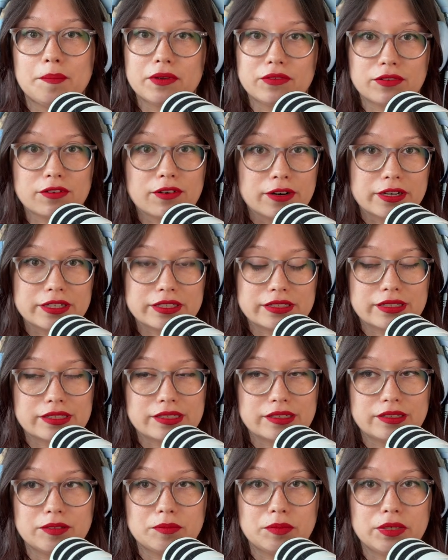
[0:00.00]
Of course, it's
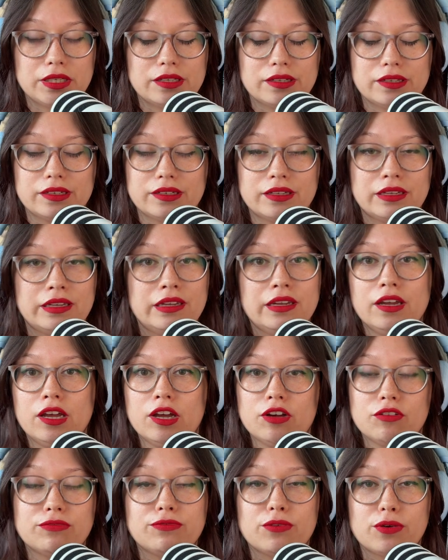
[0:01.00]
going to be like
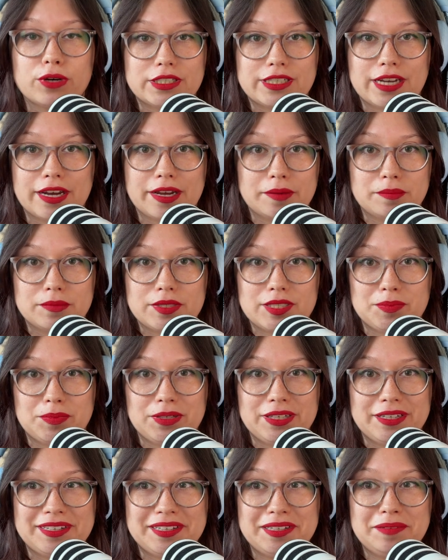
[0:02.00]
4 times
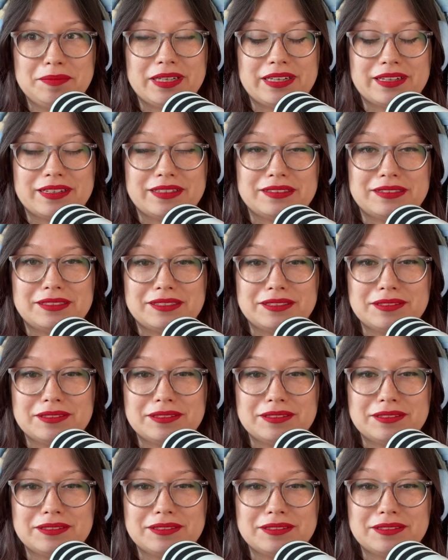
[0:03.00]
speed because